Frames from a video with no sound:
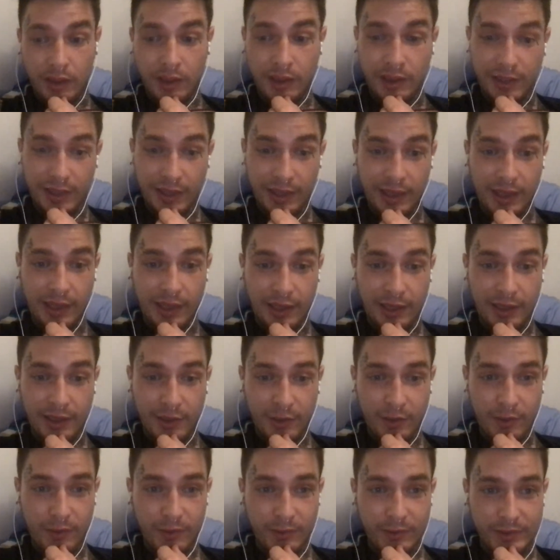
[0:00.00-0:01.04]
Yeah, I
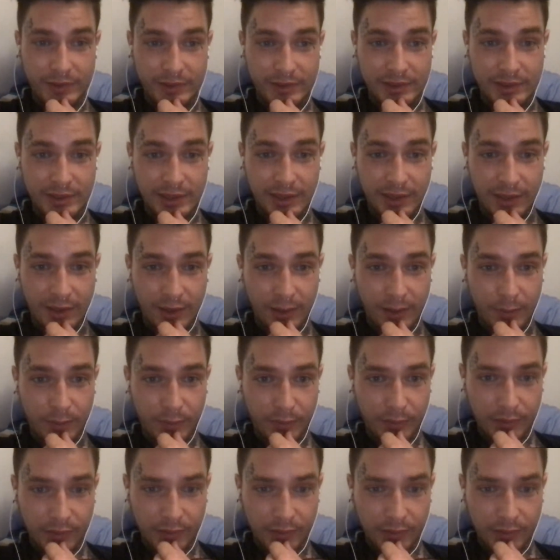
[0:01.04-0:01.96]
know it was a setup.